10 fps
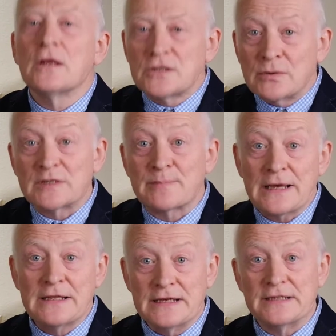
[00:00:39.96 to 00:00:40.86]
To
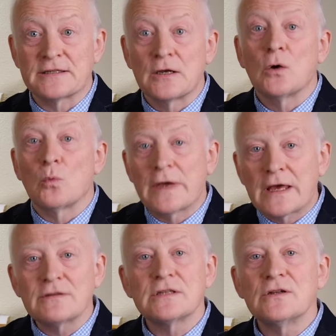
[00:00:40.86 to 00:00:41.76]
explain this, we're
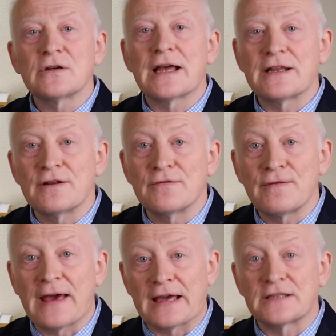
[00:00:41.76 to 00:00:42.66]
going to look at an
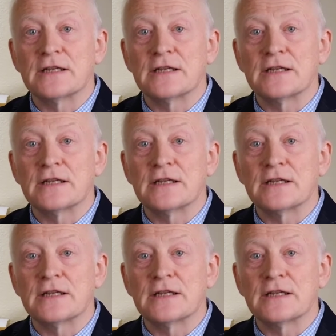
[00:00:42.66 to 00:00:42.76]
effect